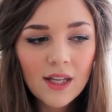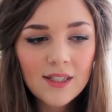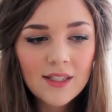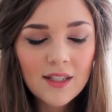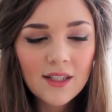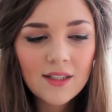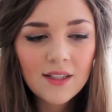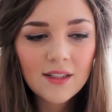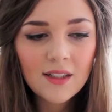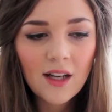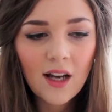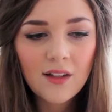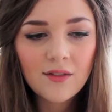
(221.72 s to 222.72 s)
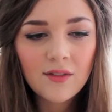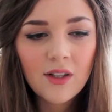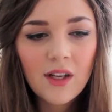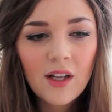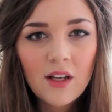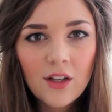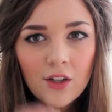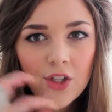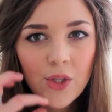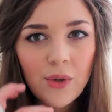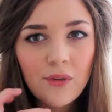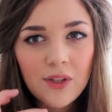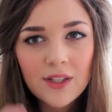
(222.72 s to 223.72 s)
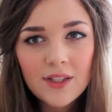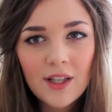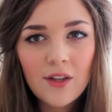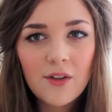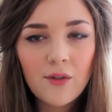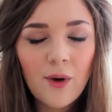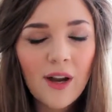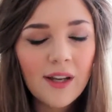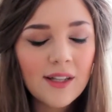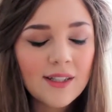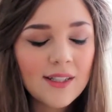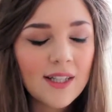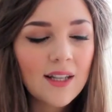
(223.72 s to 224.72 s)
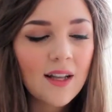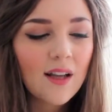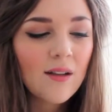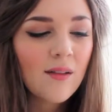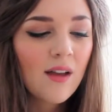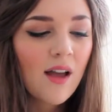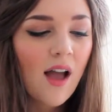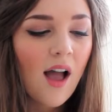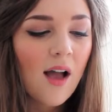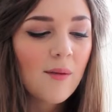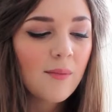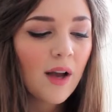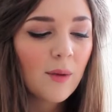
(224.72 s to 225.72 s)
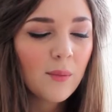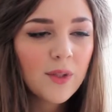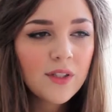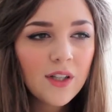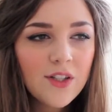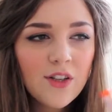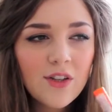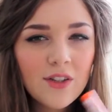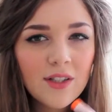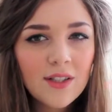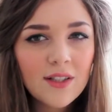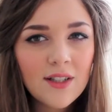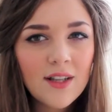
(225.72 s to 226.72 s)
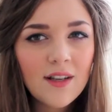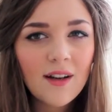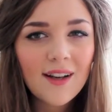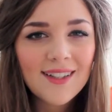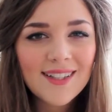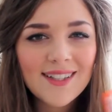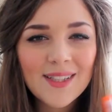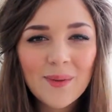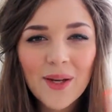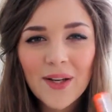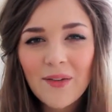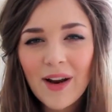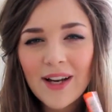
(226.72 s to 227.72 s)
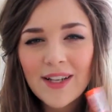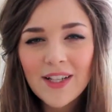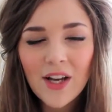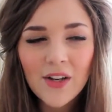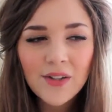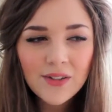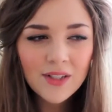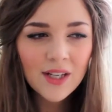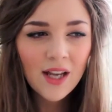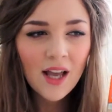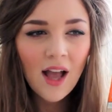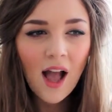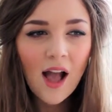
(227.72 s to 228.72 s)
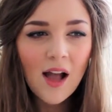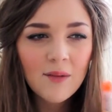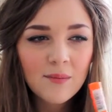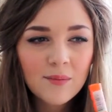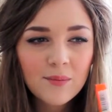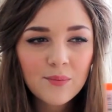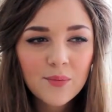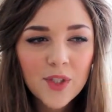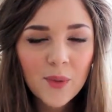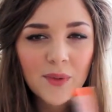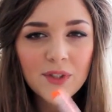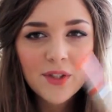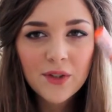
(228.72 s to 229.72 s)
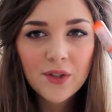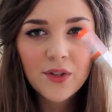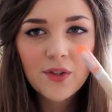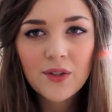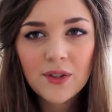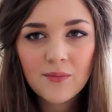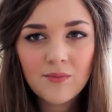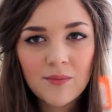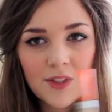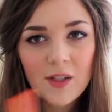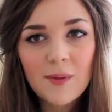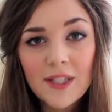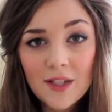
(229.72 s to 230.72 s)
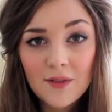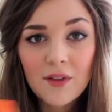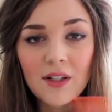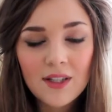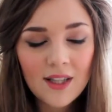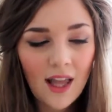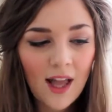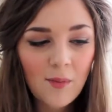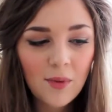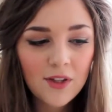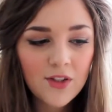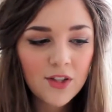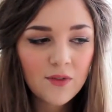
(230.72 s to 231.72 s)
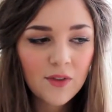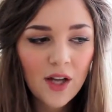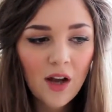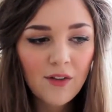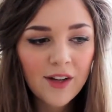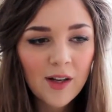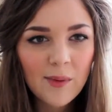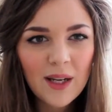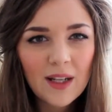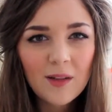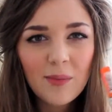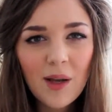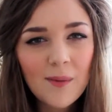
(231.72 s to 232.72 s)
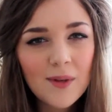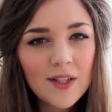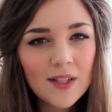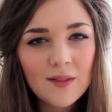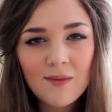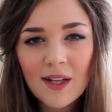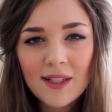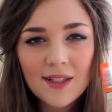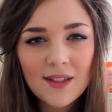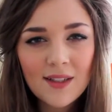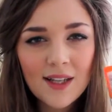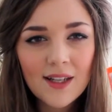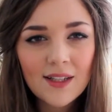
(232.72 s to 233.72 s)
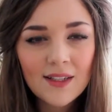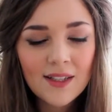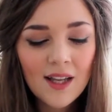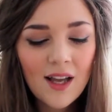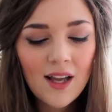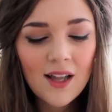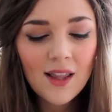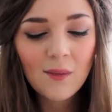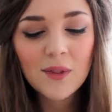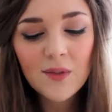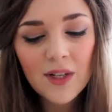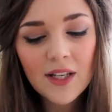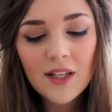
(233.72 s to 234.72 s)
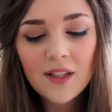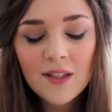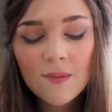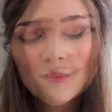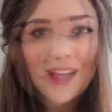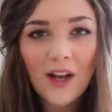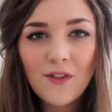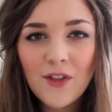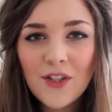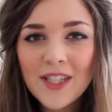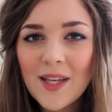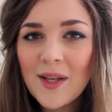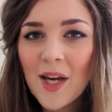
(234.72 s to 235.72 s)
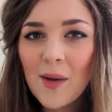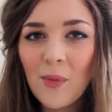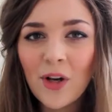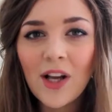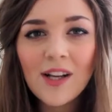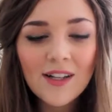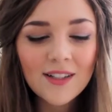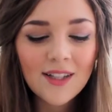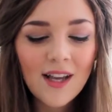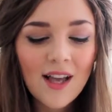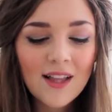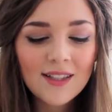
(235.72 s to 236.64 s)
It doesn't kind of look too obvious that you're wearing concealer. I don't use this under the eyes because it's quite grey toned. So I will still use something different under there, but just for covering up any little blemishes and redness and things, that one's really good. Now a few skincare products.